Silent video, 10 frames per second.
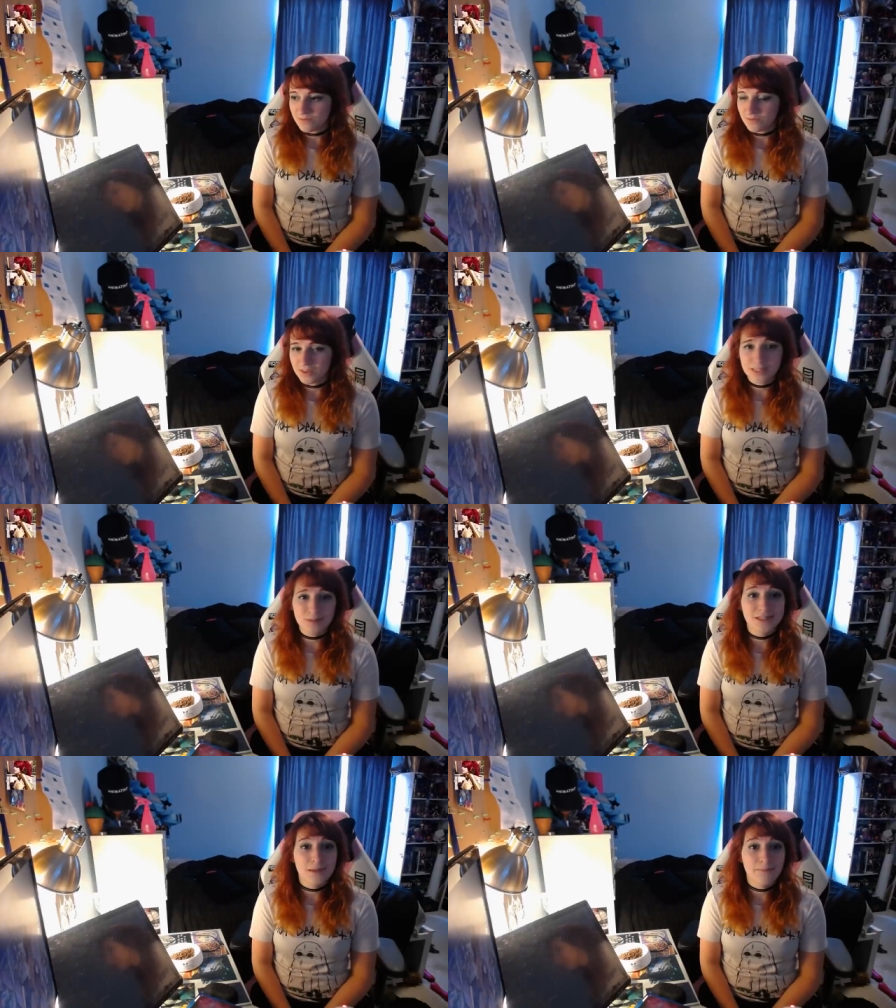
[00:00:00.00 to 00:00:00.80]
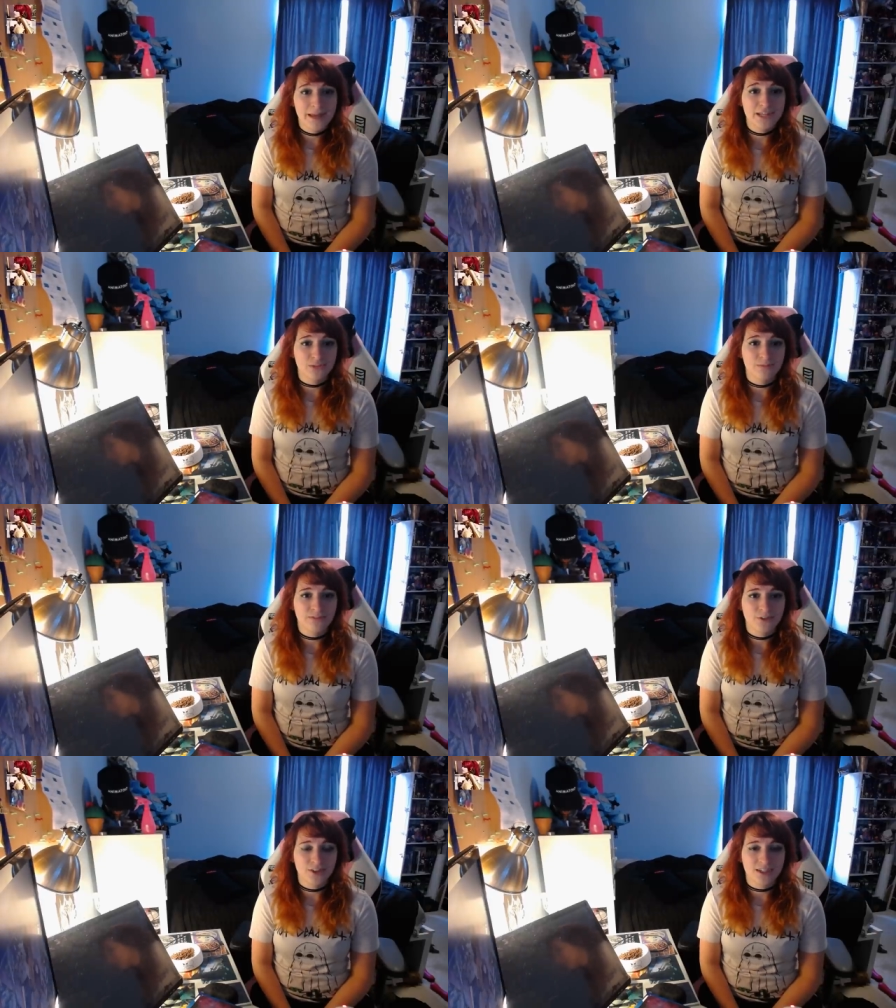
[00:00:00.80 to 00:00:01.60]
this was the pinch
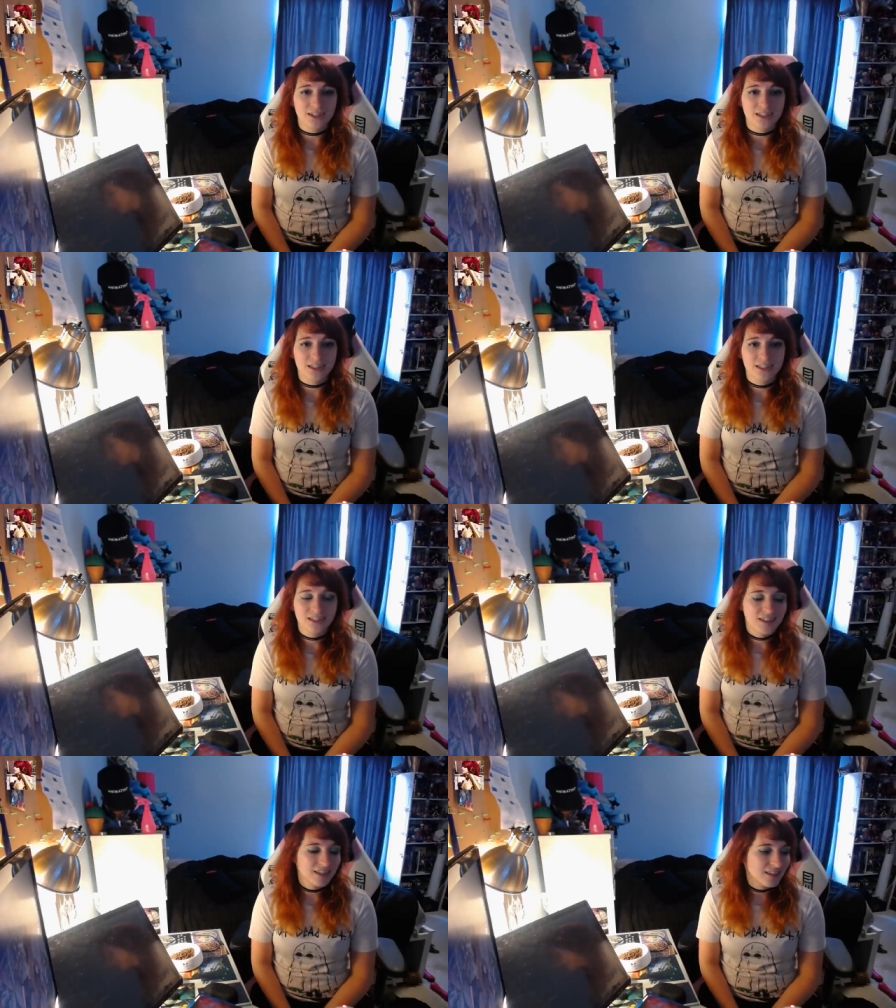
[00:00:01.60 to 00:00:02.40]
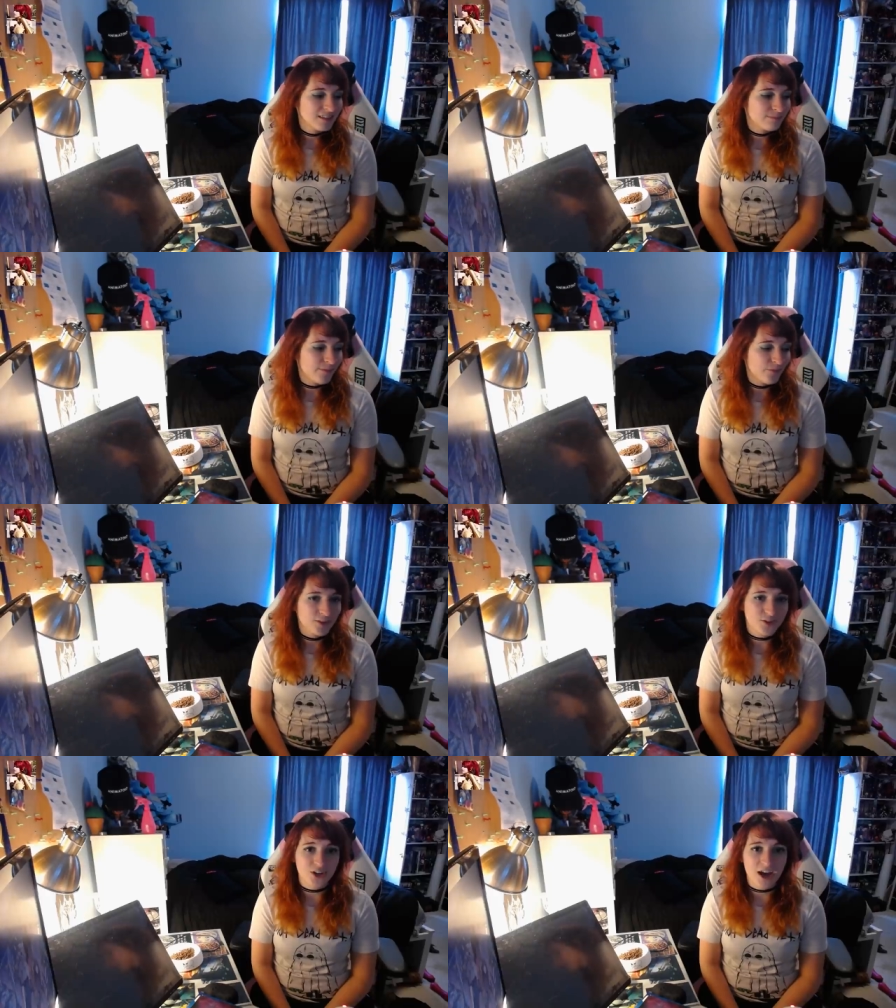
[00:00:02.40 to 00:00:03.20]
before the before the
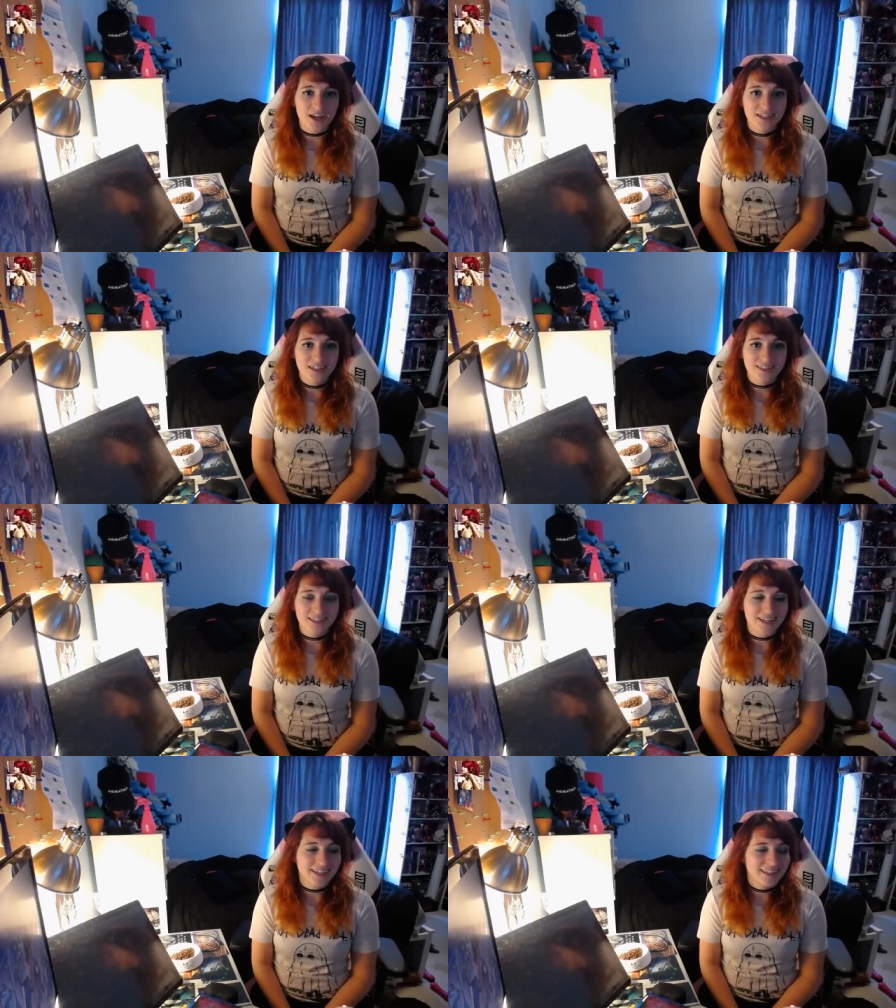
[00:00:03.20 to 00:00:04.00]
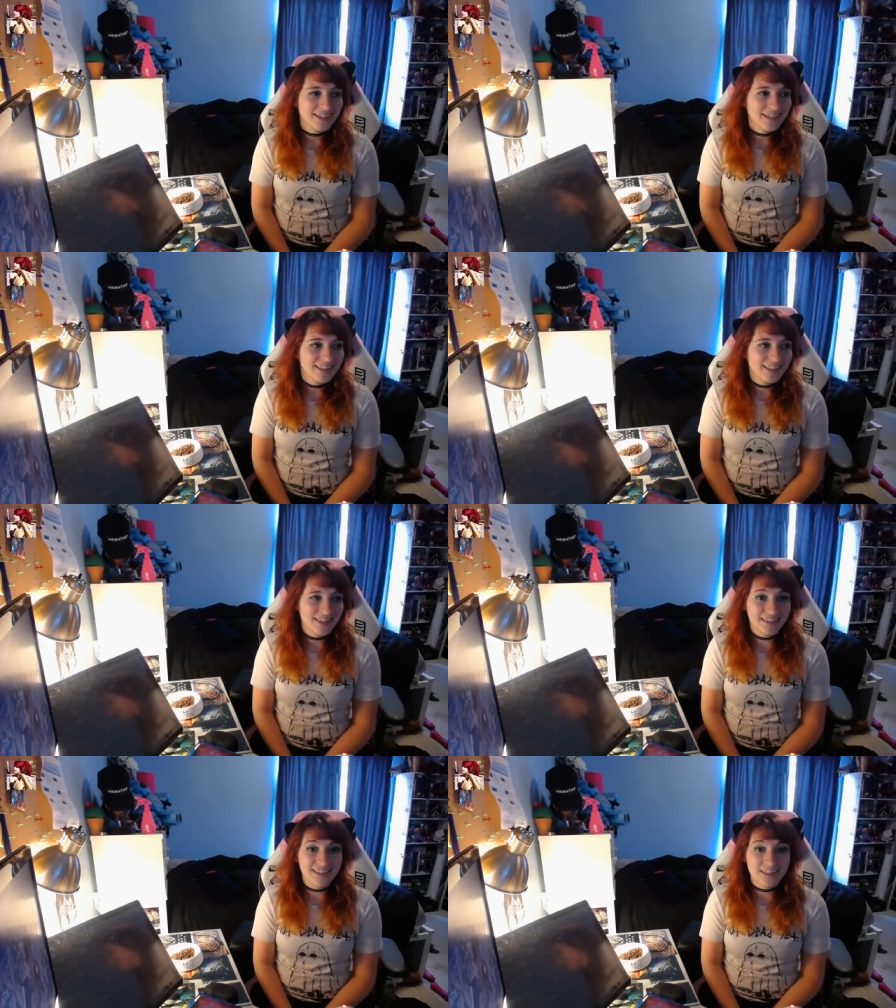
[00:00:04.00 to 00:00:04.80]
shot. Like
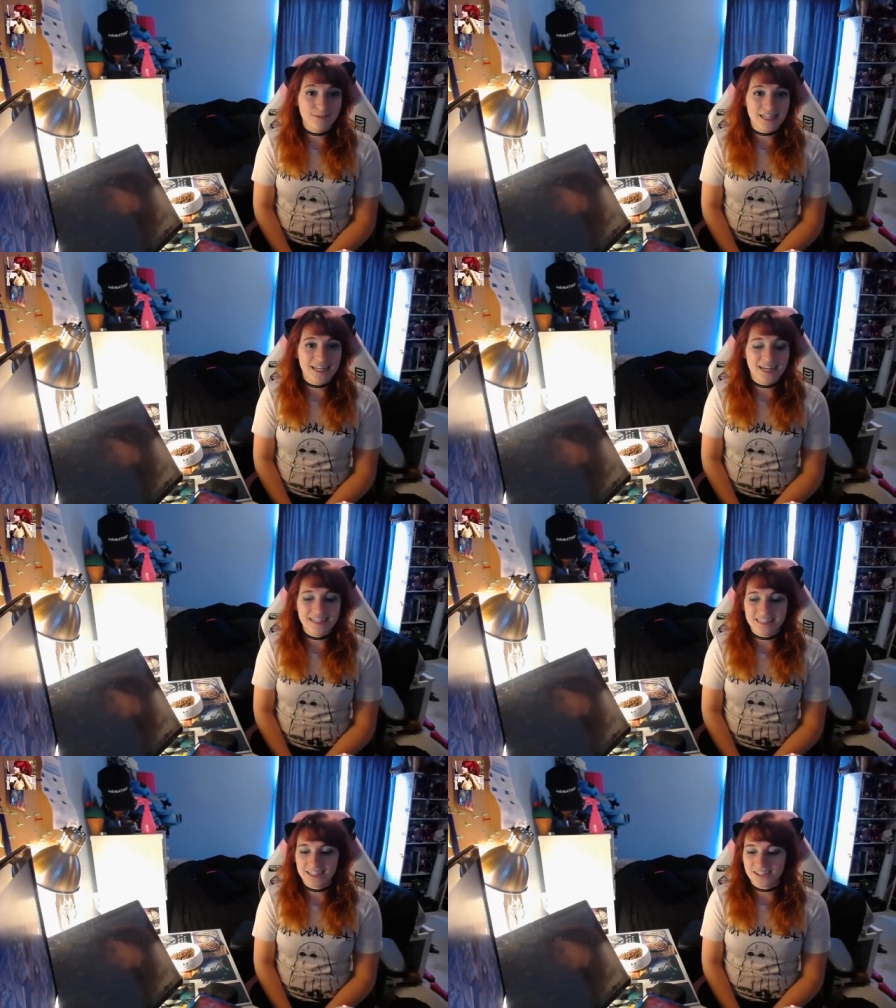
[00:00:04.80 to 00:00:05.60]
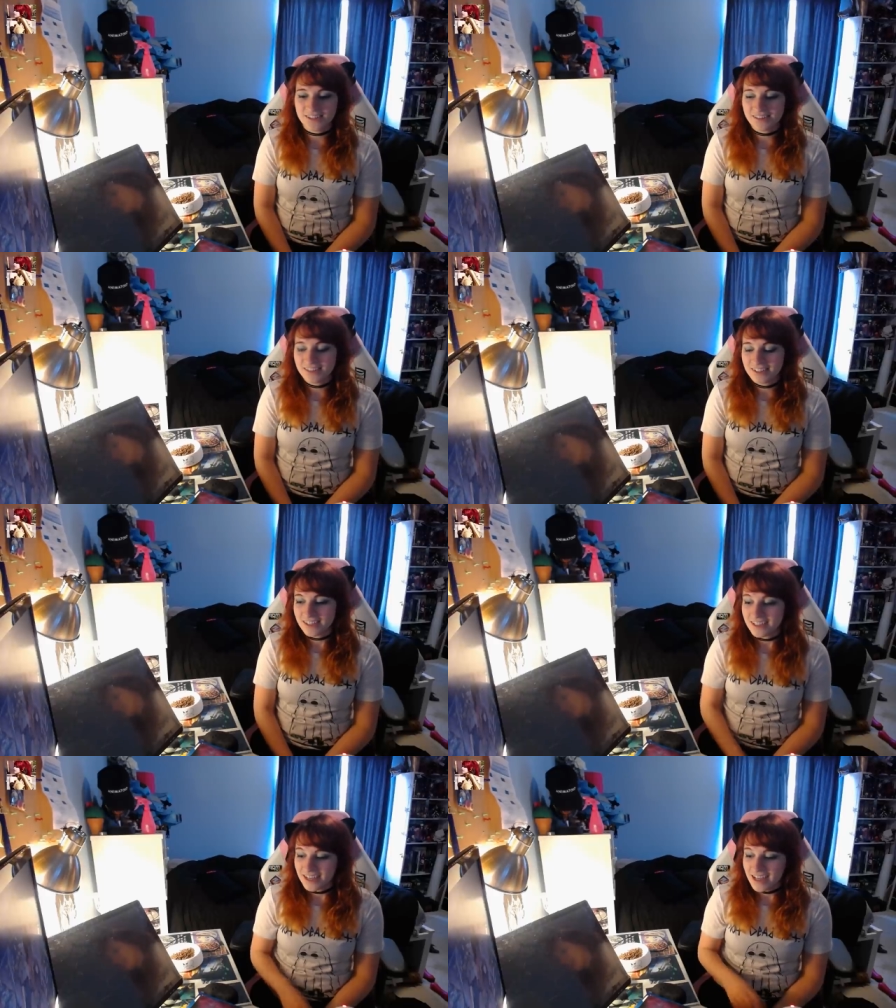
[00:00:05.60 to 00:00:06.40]
th- this was a nice little
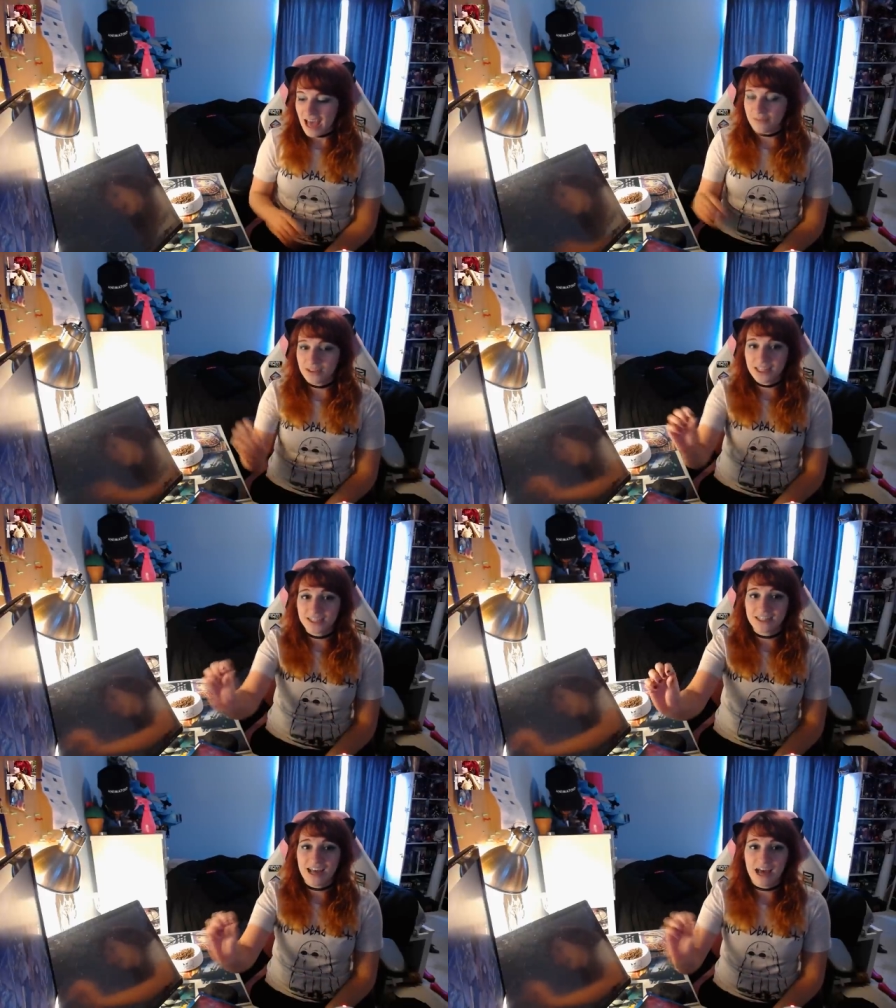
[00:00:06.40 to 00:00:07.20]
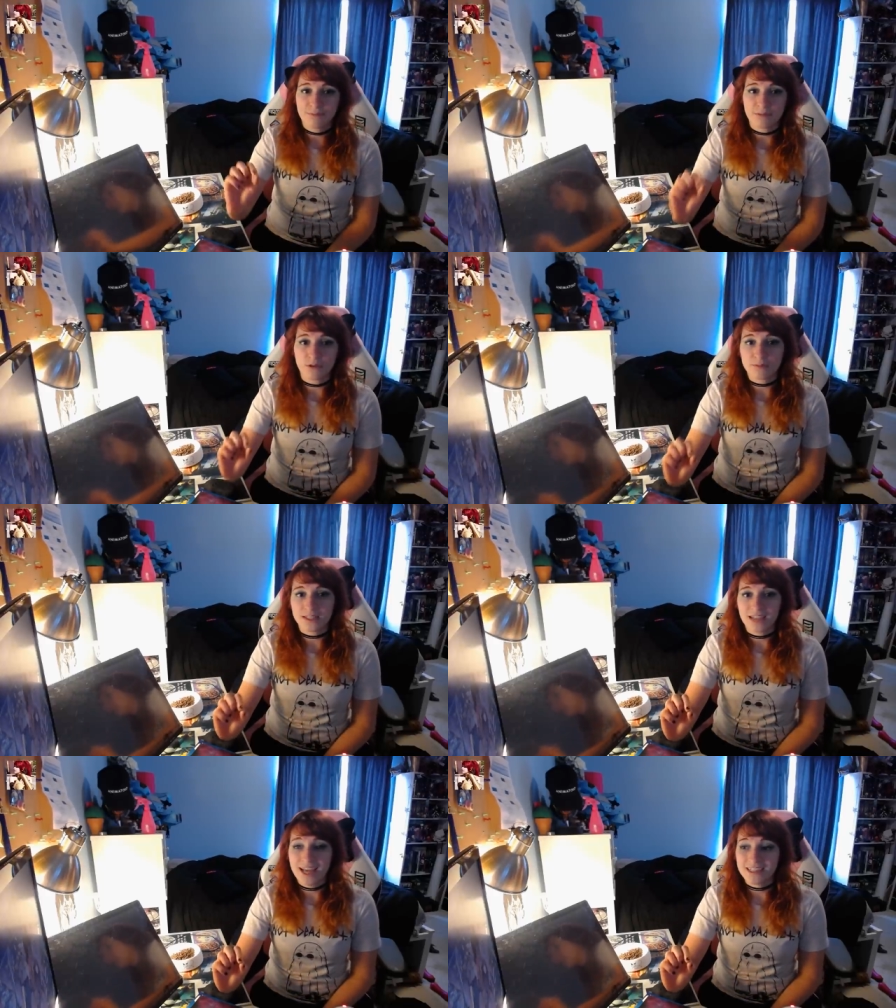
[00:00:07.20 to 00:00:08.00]
have a little a happy moment as a